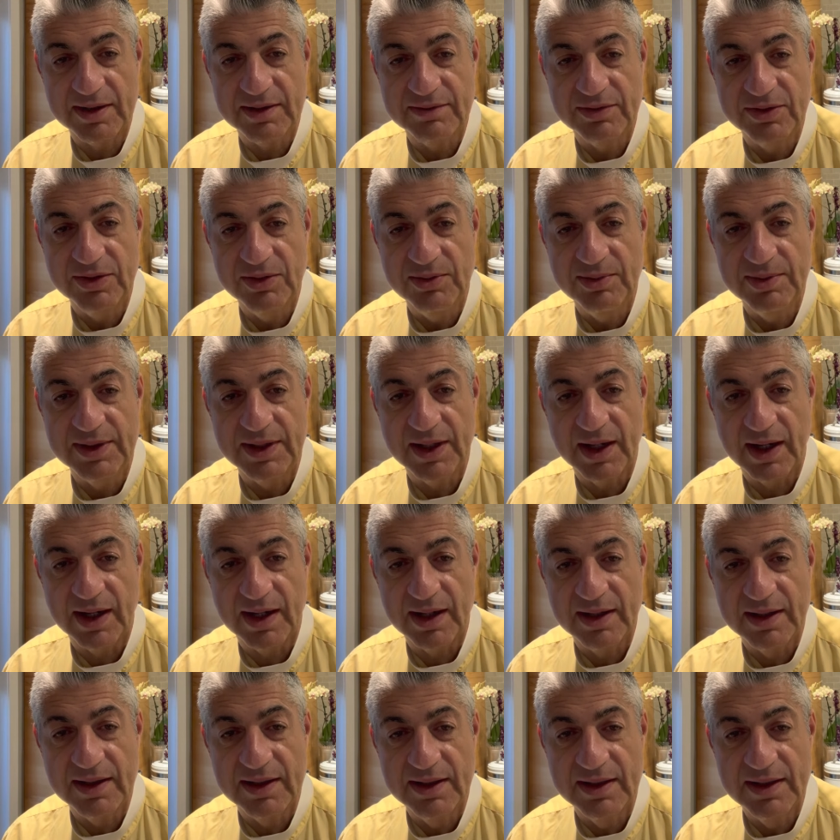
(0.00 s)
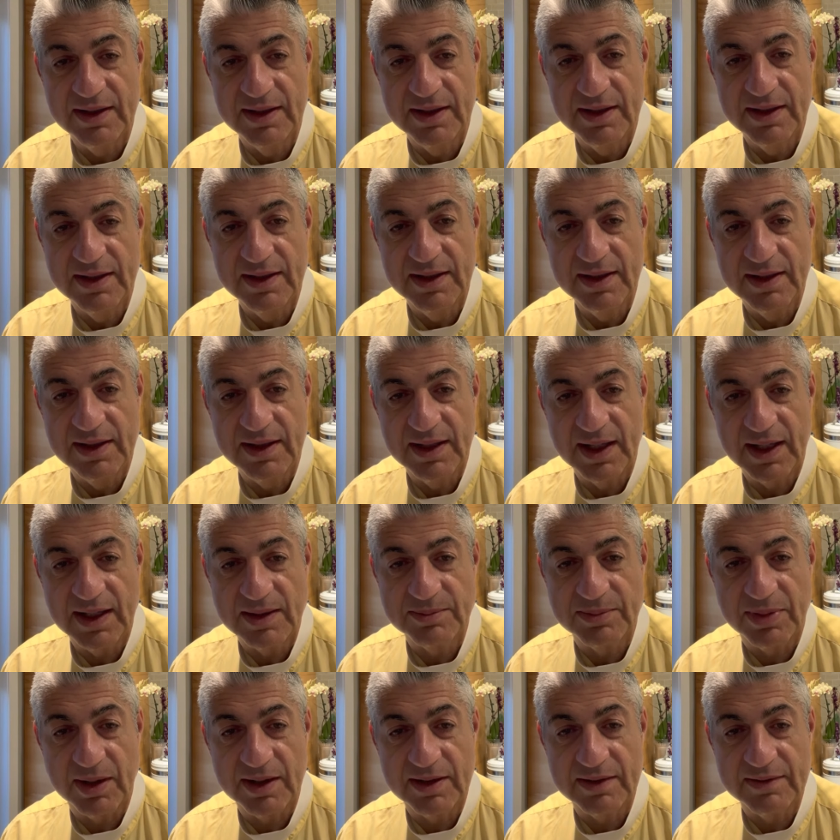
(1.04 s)
of who we are and
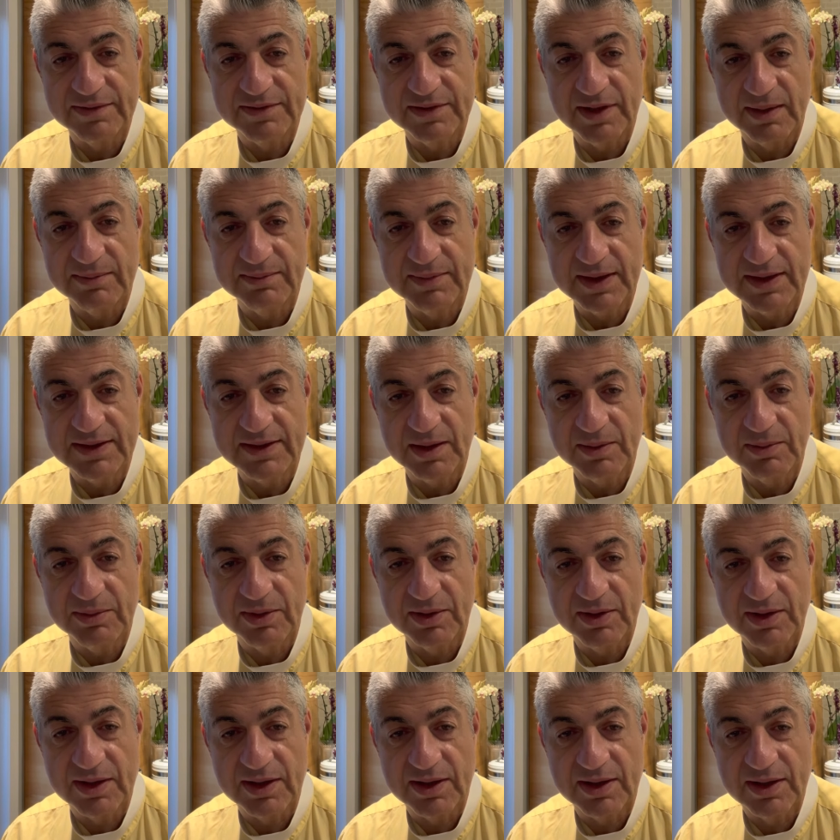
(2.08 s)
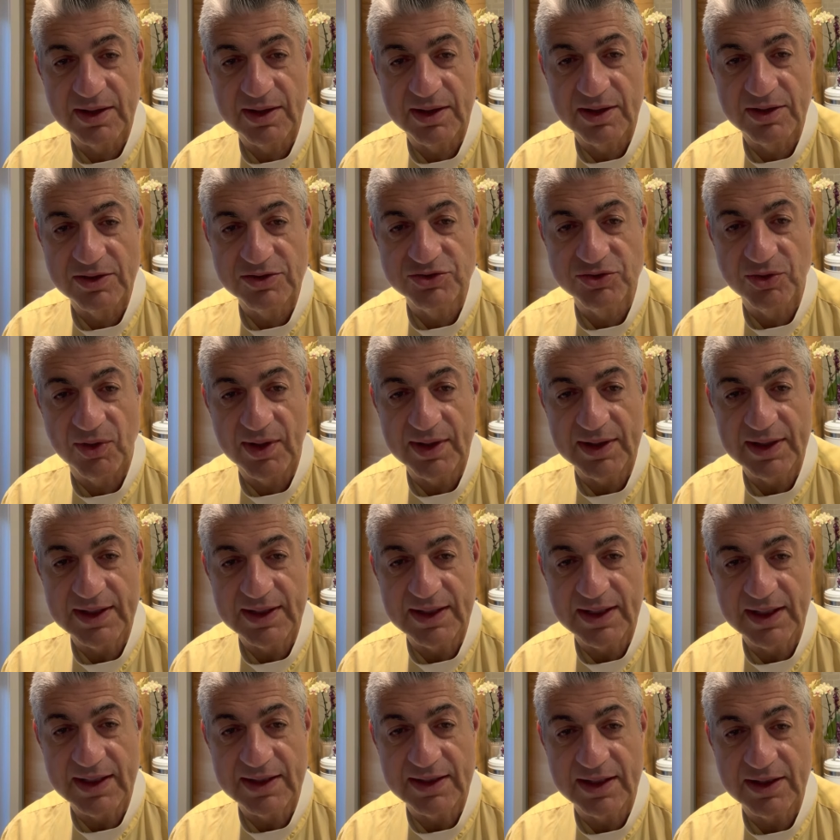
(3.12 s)
part of something that we're joining
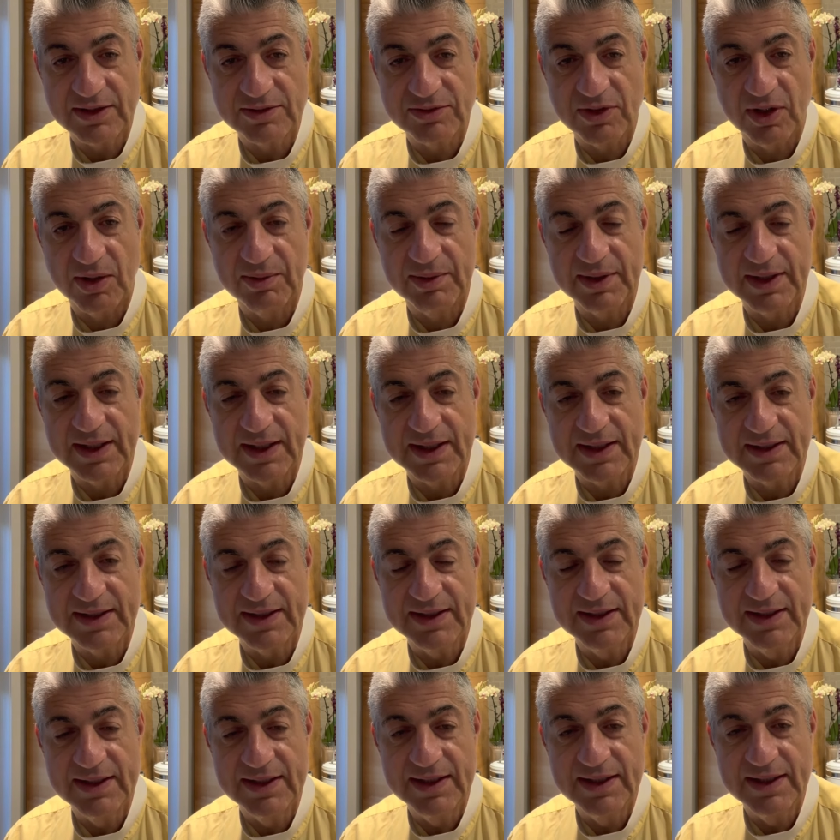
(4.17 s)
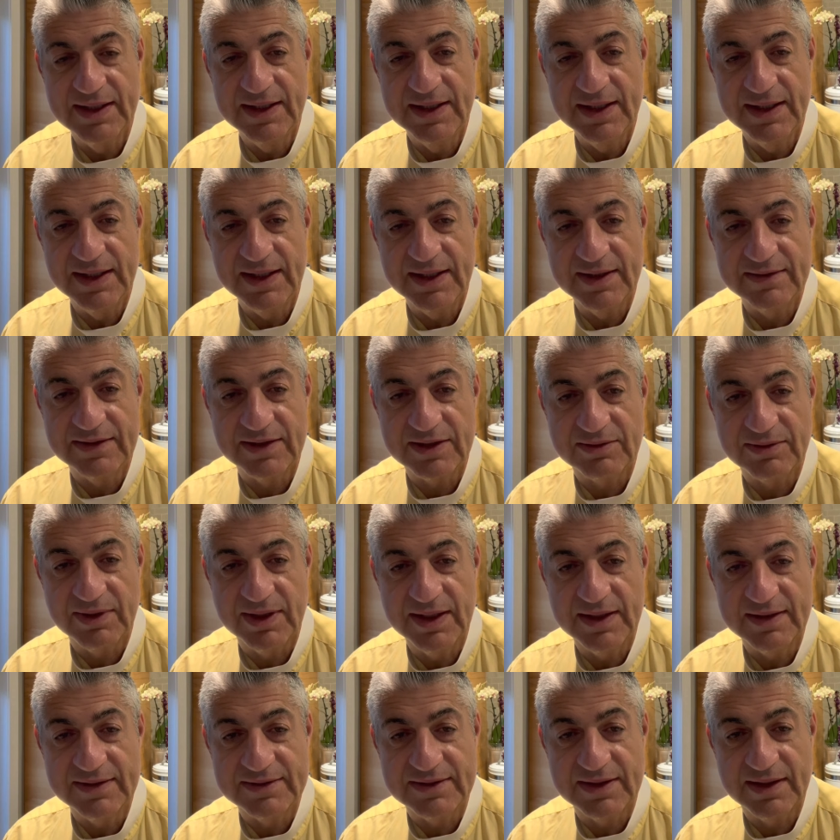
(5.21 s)
in and growing in is the
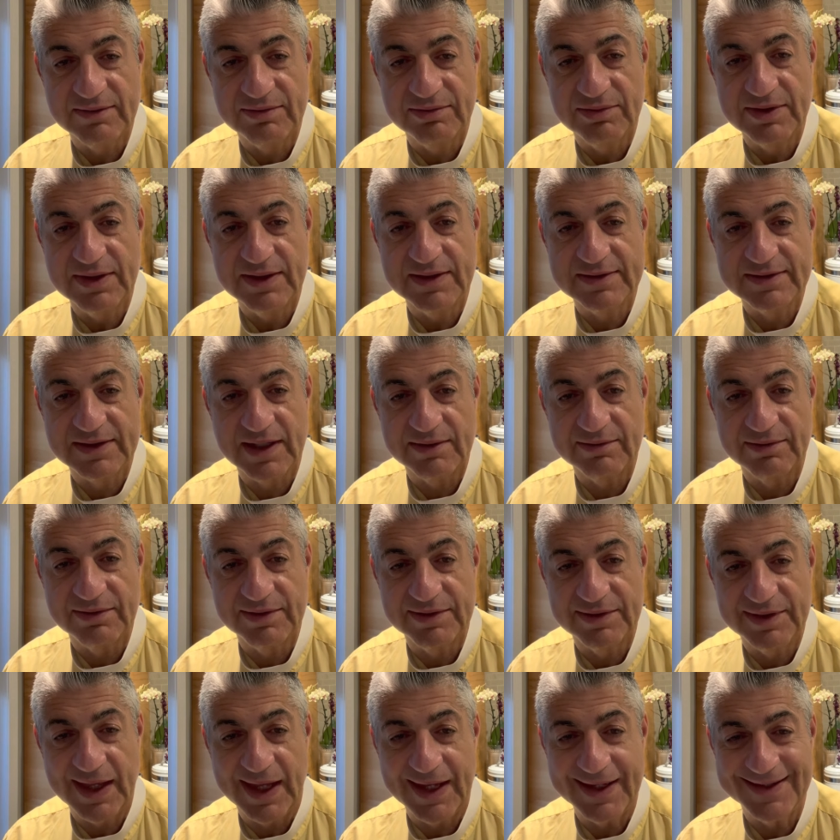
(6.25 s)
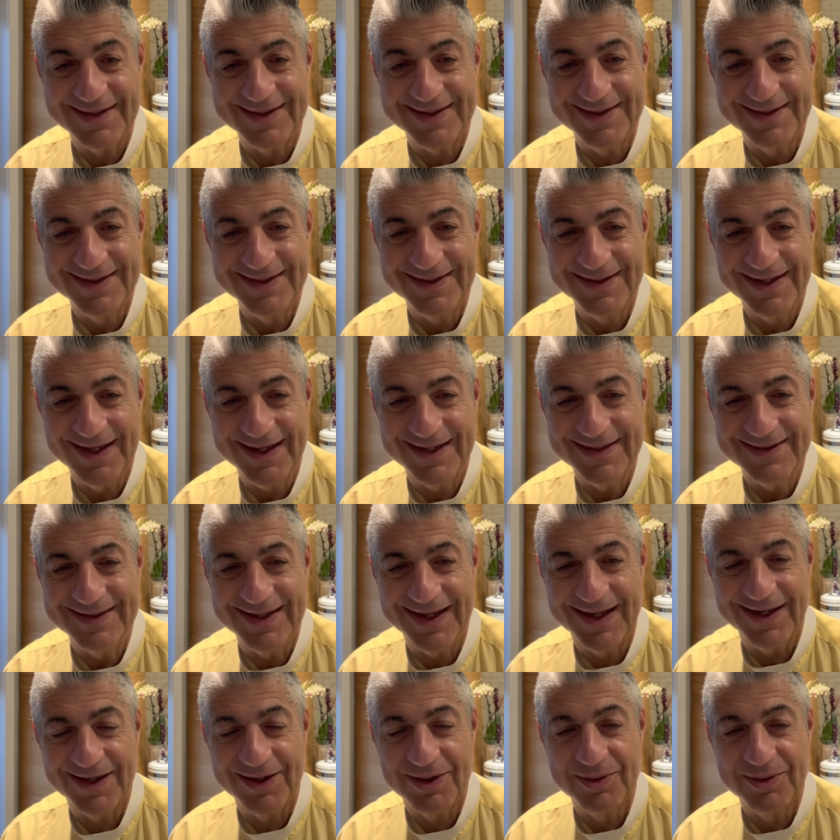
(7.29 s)
greatest gift we discover then and now.